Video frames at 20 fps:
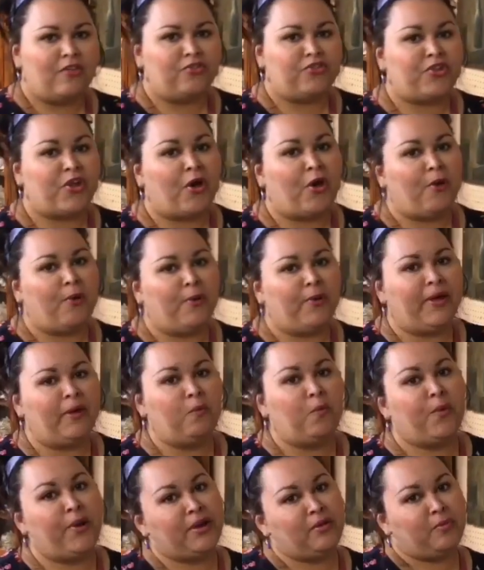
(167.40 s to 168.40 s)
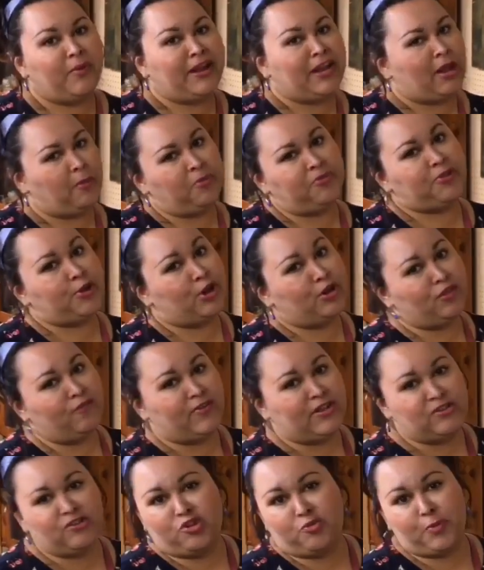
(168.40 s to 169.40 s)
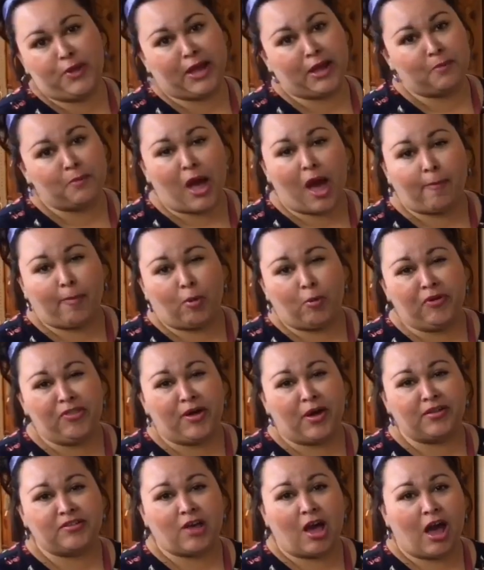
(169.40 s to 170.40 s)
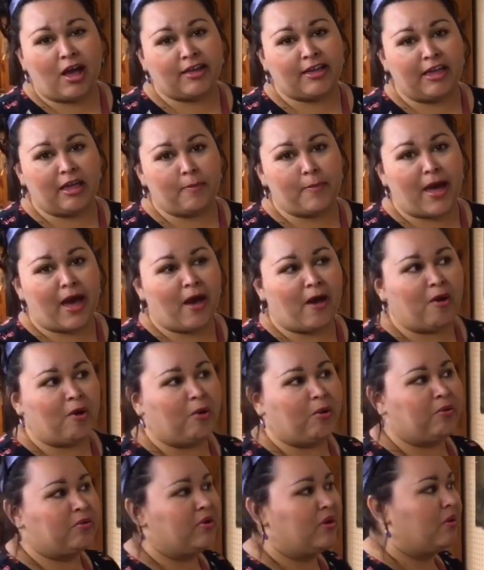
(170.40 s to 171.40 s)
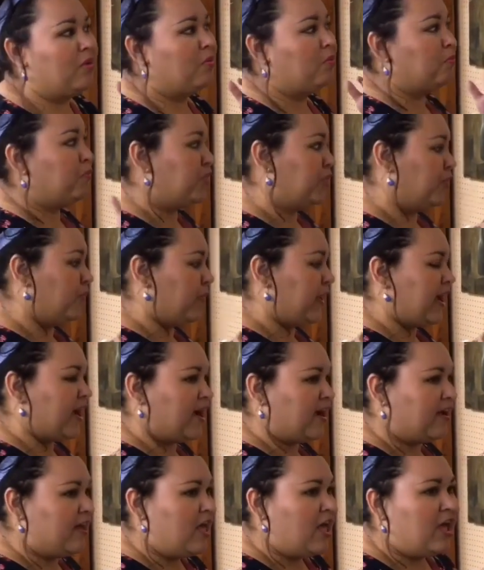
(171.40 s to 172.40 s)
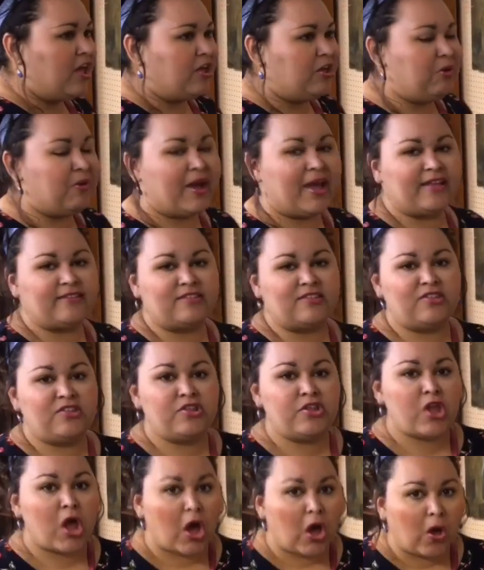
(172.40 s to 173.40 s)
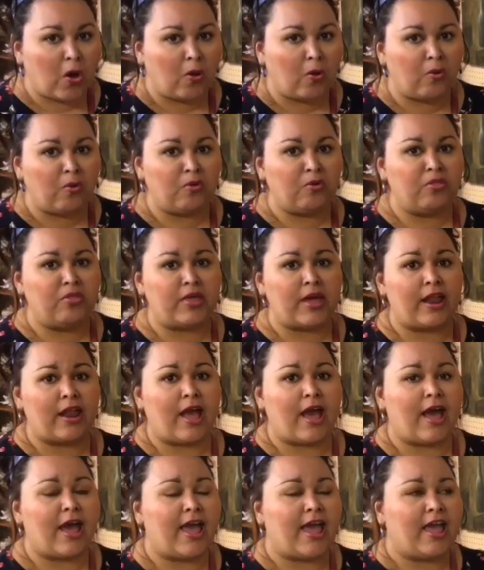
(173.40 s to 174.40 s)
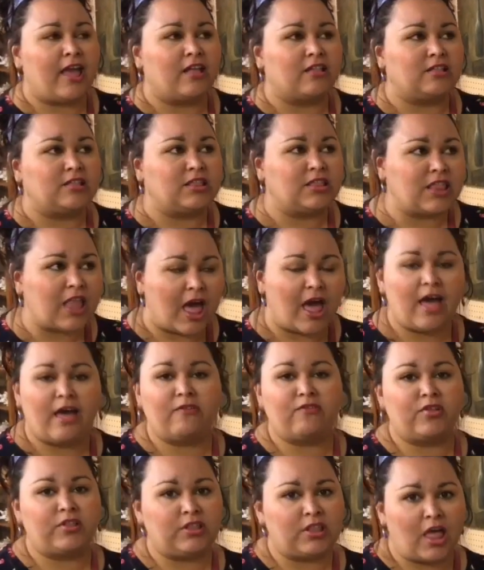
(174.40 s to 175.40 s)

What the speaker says: So it wouldn't be an episode of the Vintage Pickin Mama without talking about blueware. You guys know that I love